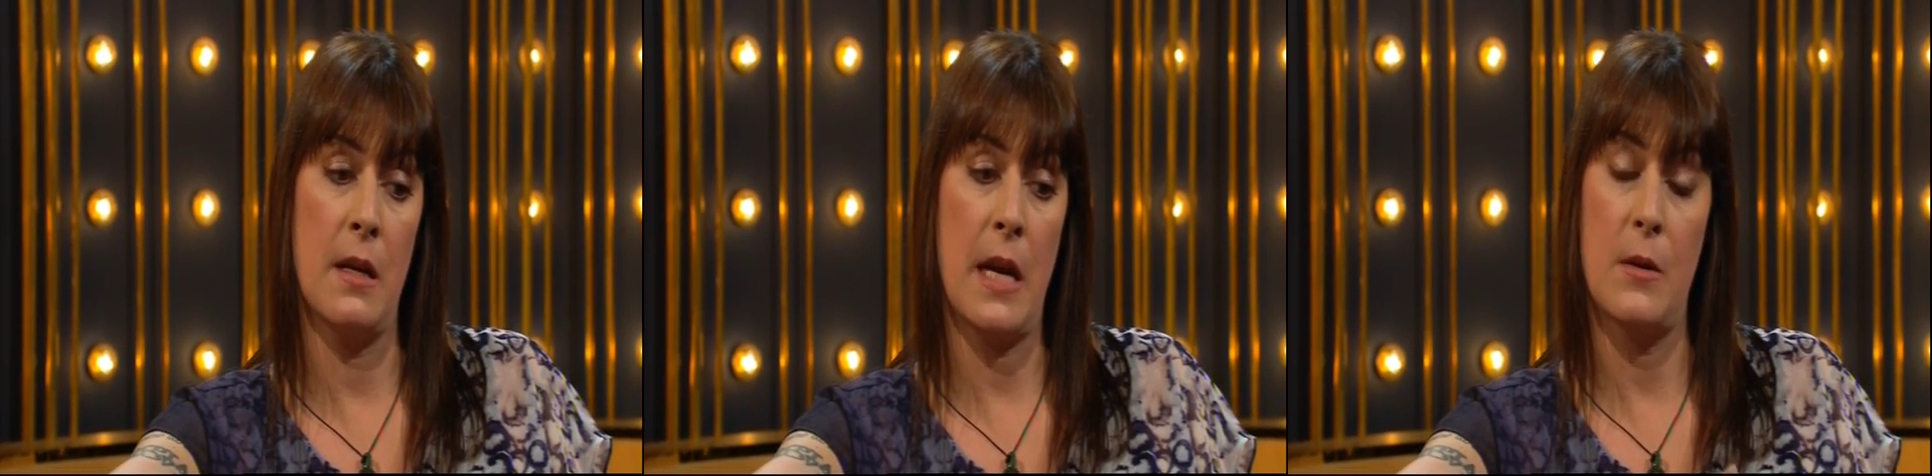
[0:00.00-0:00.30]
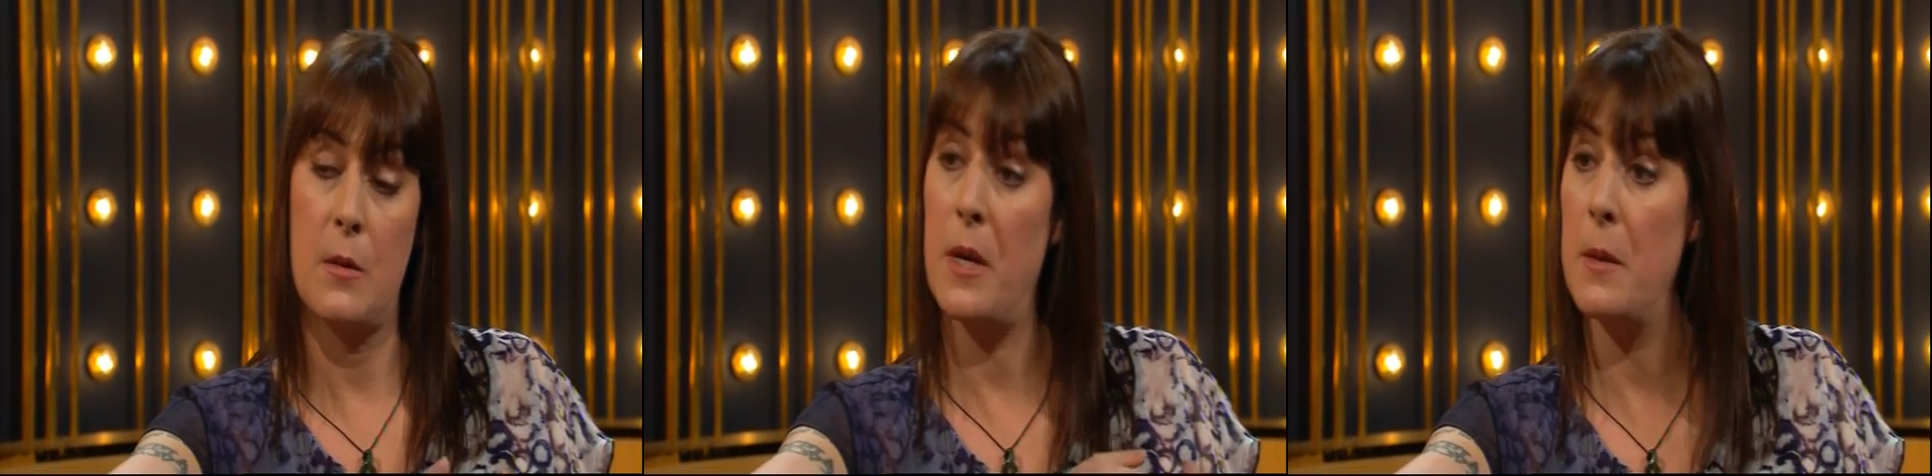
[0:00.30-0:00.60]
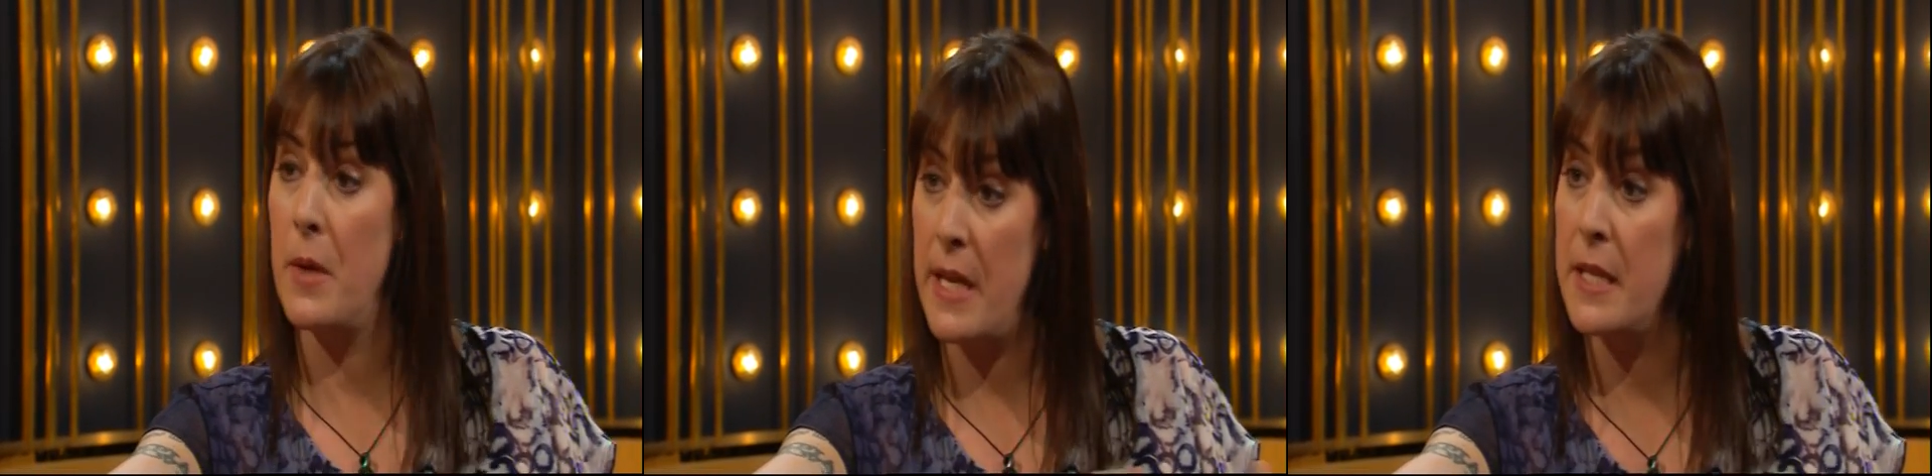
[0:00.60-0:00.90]
character
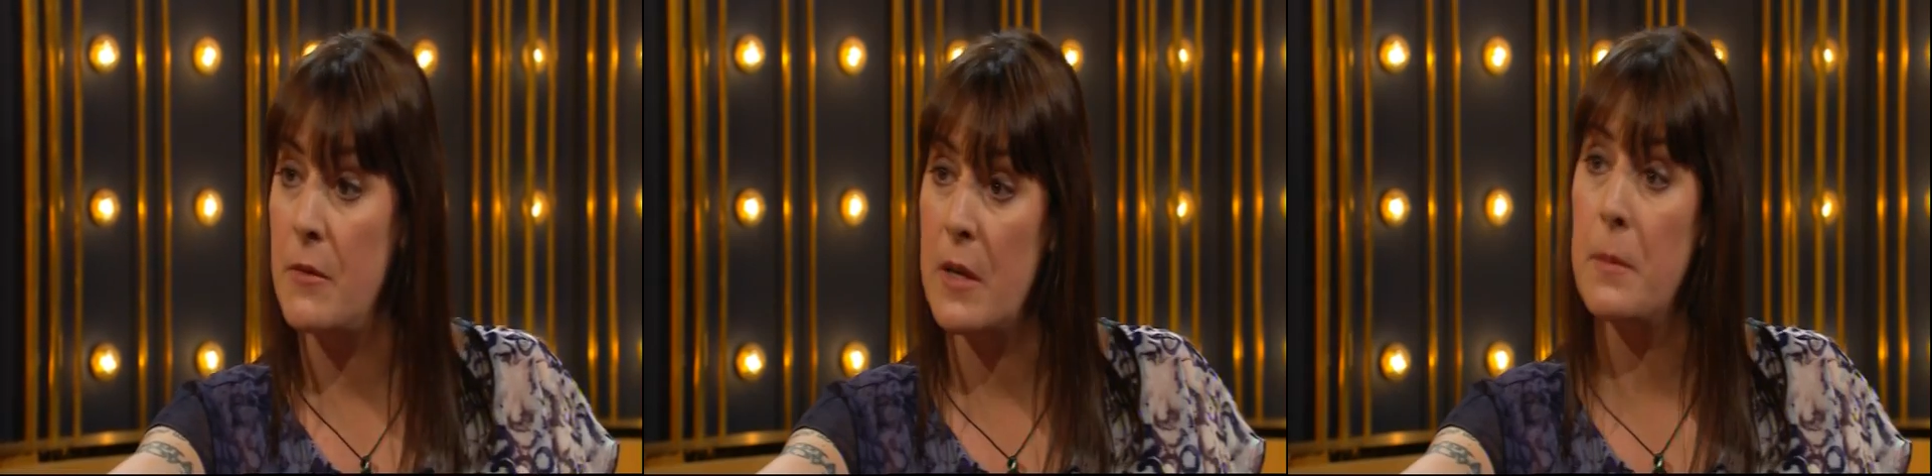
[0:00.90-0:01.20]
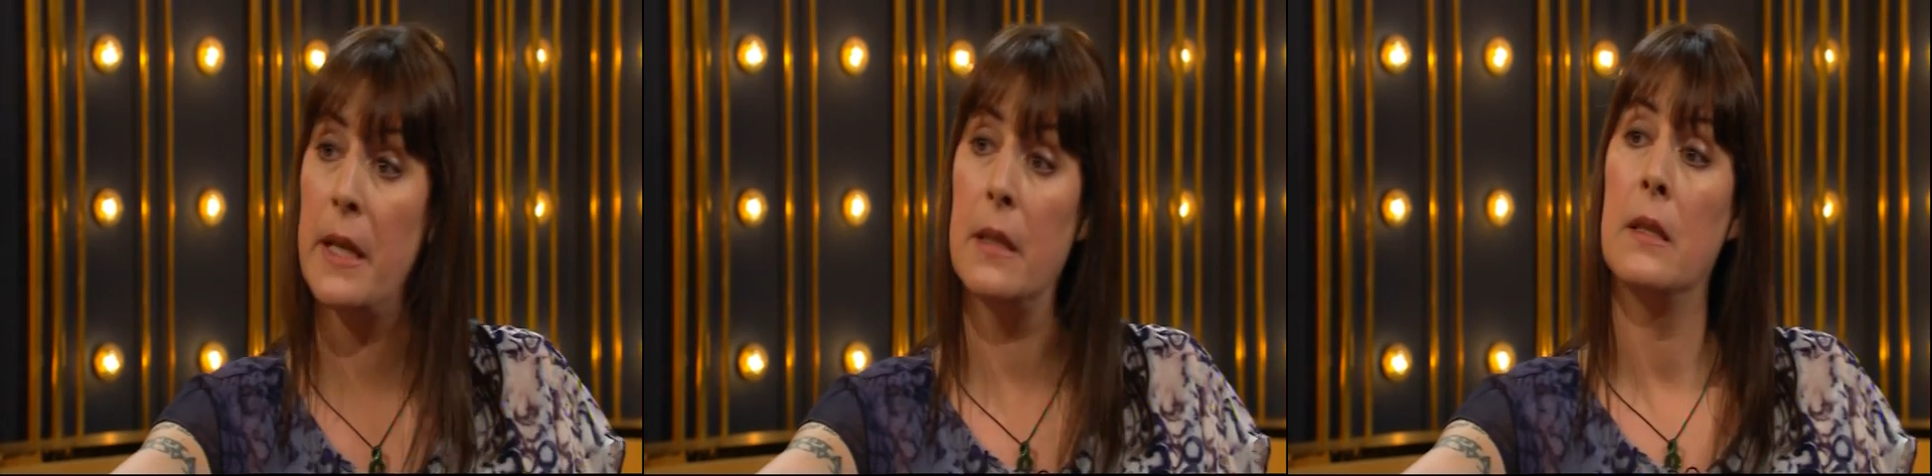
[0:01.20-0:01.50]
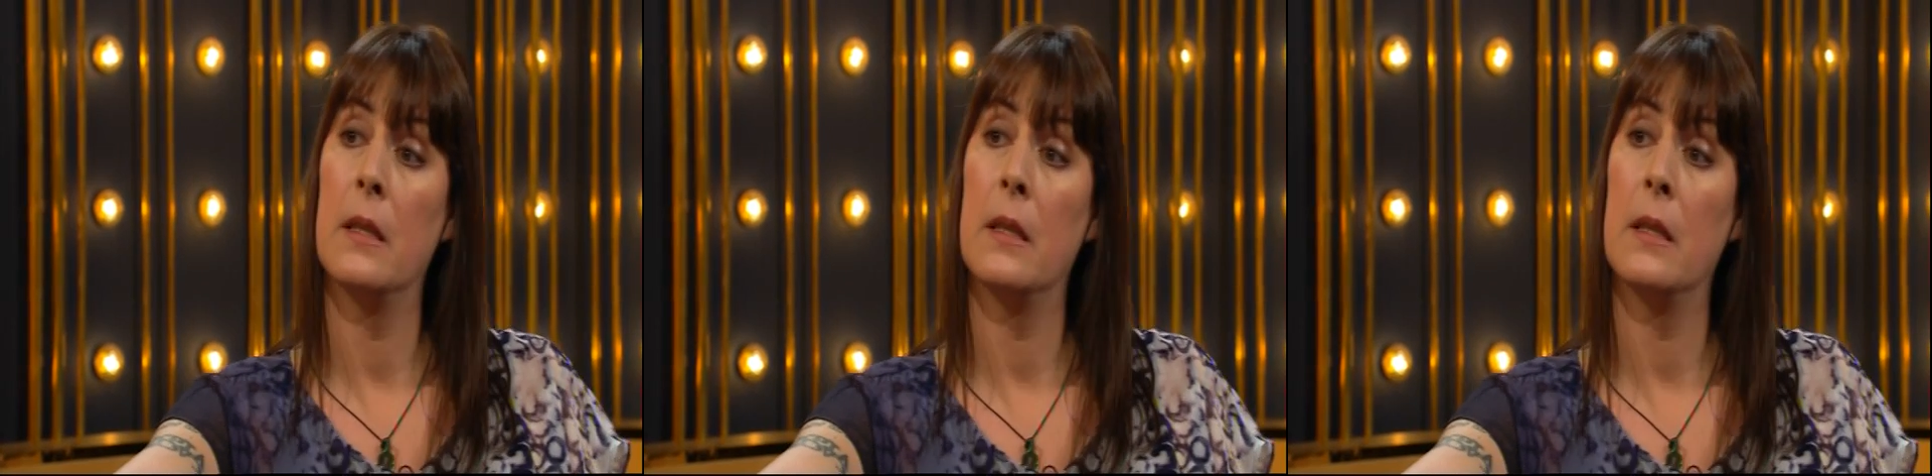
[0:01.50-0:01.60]
played by Eddie Redmayne.